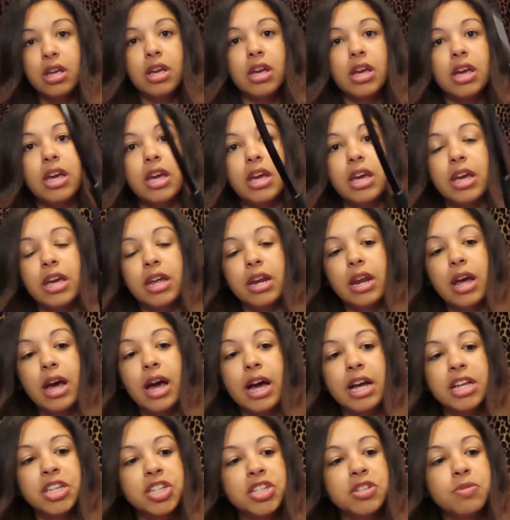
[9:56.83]
And
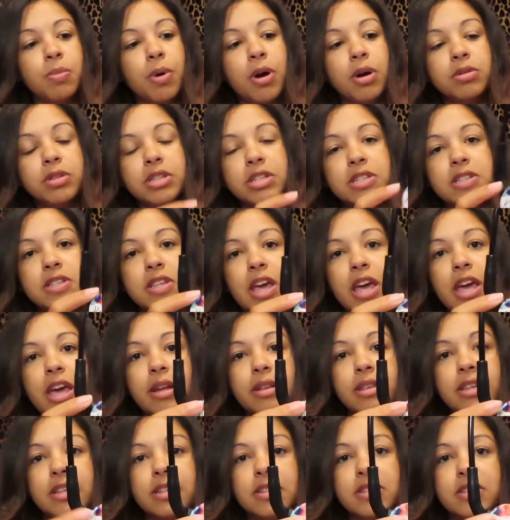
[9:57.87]
I just bought this
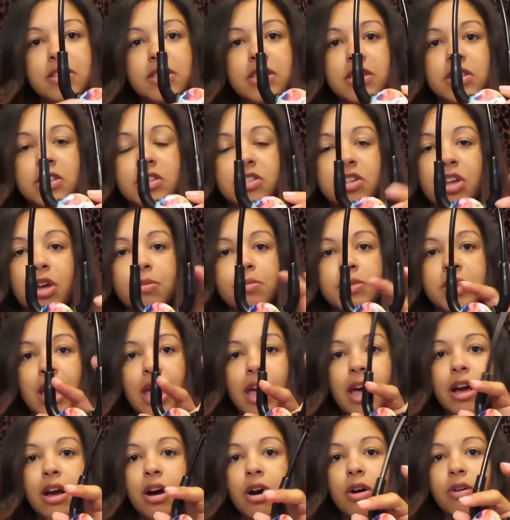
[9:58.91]
stethoscope
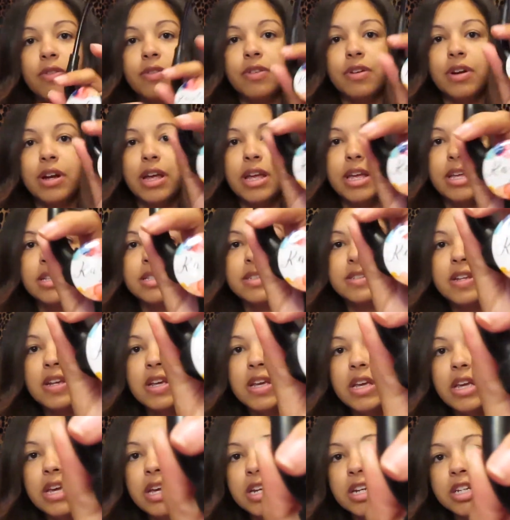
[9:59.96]
tag off of
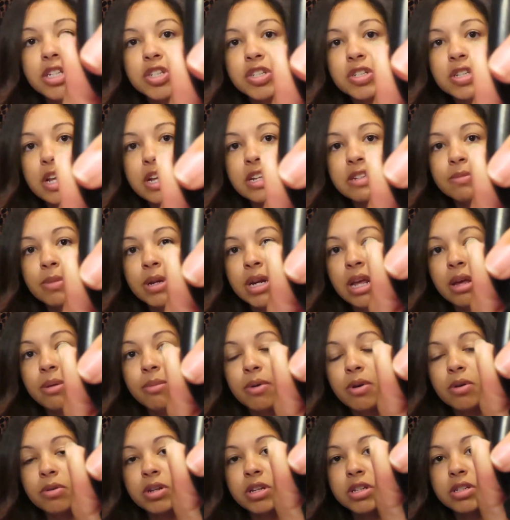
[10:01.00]
Etsy, and it just has my name
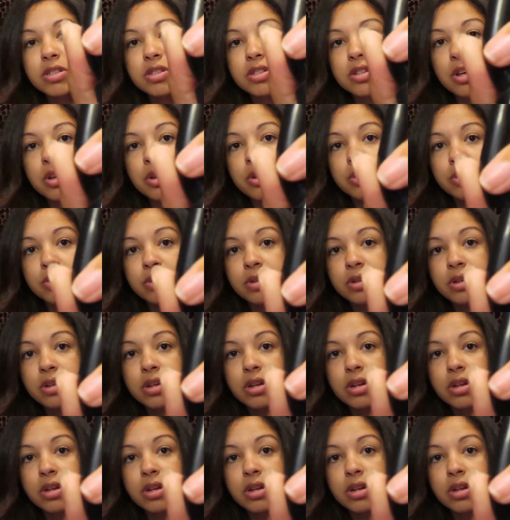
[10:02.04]
on it. So